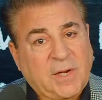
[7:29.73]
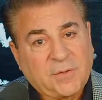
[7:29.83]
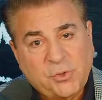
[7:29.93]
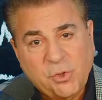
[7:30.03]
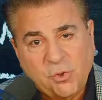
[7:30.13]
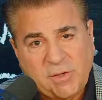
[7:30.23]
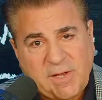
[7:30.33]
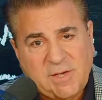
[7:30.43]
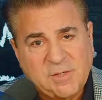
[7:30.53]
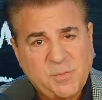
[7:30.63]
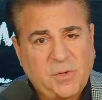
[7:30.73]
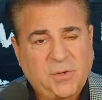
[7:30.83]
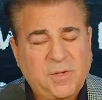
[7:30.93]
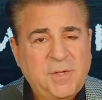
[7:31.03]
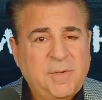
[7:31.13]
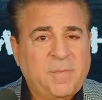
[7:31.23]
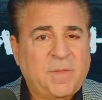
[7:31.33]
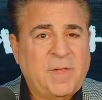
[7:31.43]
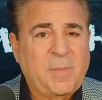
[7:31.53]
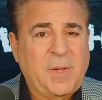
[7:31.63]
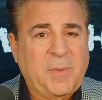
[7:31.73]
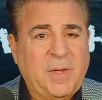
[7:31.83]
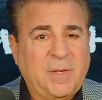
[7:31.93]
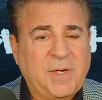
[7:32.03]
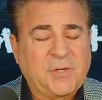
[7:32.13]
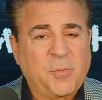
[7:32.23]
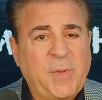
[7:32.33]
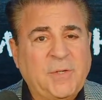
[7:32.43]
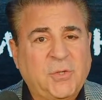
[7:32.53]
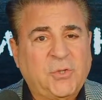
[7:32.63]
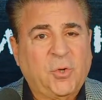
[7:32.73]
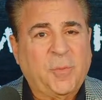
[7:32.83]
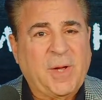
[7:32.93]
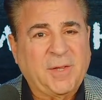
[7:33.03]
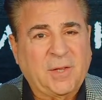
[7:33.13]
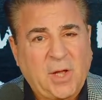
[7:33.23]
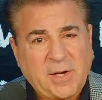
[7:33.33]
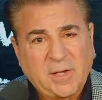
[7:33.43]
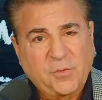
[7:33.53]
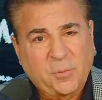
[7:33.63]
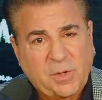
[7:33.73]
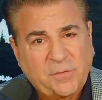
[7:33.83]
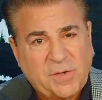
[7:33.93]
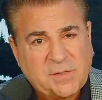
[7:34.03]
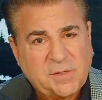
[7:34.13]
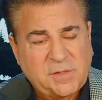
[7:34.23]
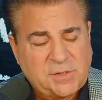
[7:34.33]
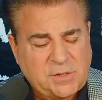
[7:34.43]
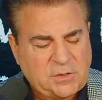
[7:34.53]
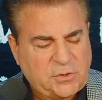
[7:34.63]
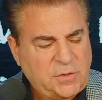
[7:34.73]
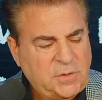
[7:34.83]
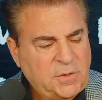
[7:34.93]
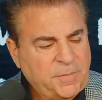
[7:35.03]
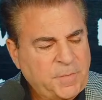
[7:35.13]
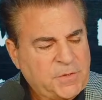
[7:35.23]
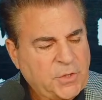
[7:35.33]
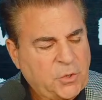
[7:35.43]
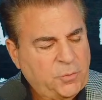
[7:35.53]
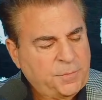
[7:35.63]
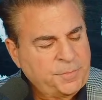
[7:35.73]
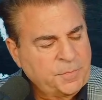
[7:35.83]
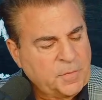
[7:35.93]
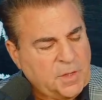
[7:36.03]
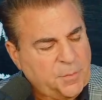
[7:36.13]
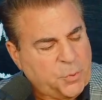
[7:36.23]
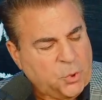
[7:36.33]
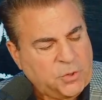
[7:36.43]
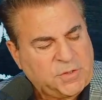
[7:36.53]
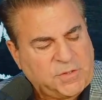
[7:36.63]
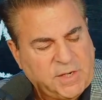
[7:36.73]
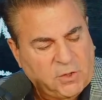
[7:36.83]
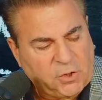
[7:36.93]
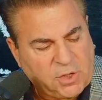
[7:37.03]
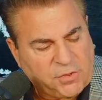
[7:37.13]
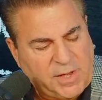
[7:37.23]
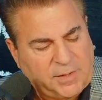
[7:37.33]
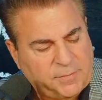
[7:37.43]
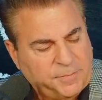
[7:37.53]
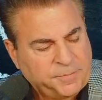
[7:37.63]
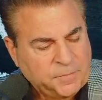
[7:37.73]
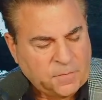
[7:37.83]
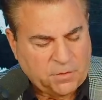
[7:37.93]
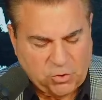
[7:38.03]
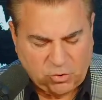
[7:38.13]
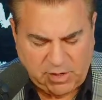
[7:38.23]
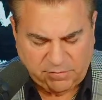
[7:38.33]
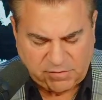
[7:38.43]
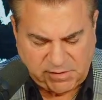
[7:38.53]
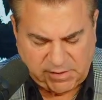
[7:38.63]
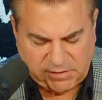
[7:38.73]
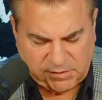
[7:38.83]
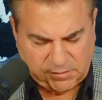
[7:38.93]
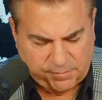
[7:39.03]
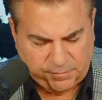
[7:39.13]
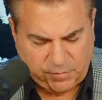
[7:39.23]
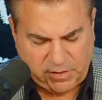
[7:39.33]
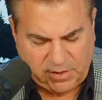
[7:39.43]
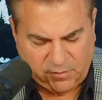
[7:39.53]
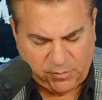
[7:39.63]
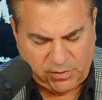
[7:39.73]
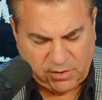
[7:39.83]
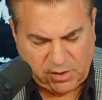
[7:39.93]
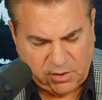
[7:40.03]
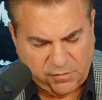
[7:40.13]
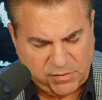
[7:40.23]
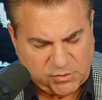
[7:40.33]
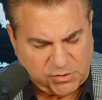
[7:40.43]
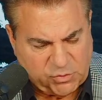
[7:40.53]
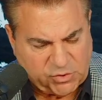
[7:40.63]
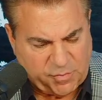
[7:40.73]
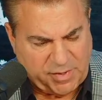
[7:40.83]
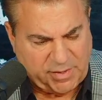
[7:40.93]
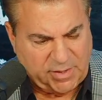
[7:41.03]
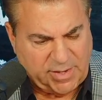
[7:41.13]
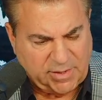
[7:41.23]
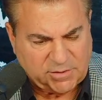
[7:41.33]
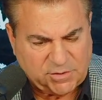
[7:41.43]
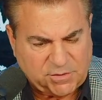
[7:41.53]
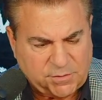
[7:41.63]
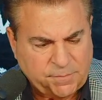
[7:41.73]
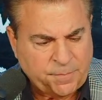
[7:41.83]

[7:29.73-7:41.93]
of sugar in cow's milk, that may be detrimental to your body, the lining of your blood vessels and such. So important to take a look at that. There are a lot of studies that have been done on this. This is a meta-analysis.